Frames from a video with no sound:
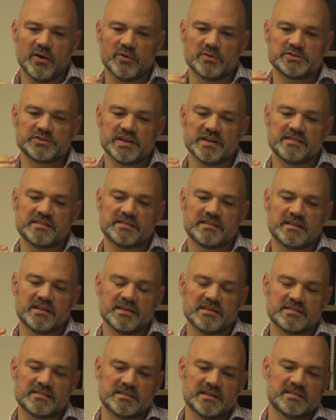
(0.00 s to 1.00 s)
just
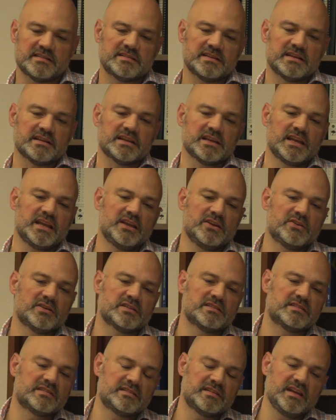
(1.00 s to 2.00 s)
consistently, you
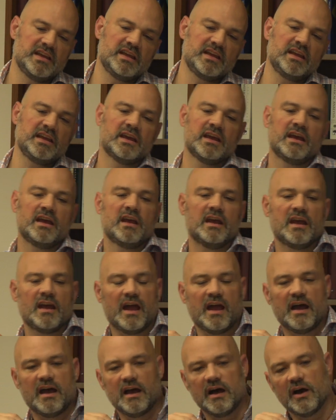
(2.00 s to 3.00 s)
could see
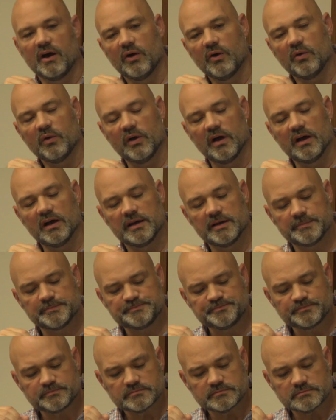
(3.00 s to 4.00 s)

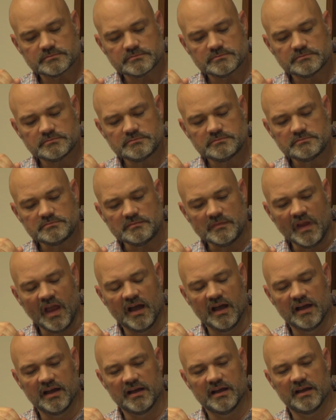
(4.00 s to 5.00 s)
how
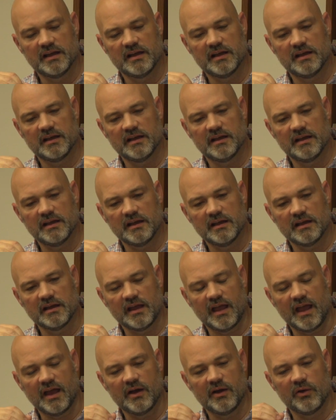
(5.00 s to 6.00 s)

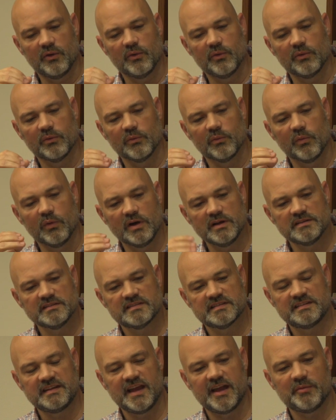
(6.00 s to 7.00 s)
one
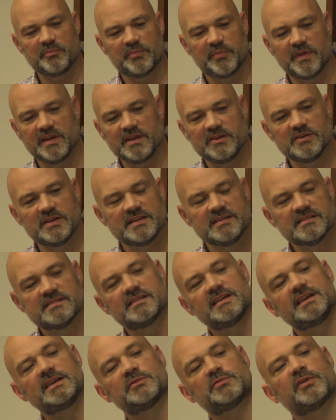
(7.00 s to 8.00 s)
step that you didn't
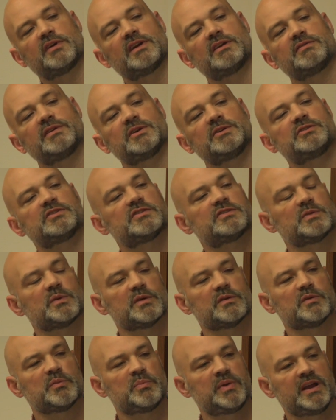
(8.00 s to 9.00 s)
see in front of you just
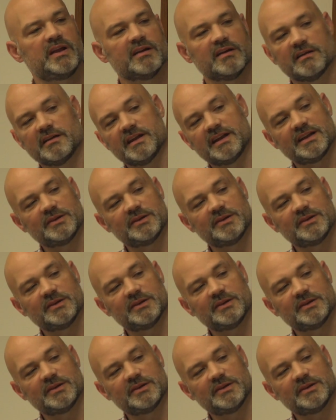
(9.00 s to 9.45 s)
sort of appeared. And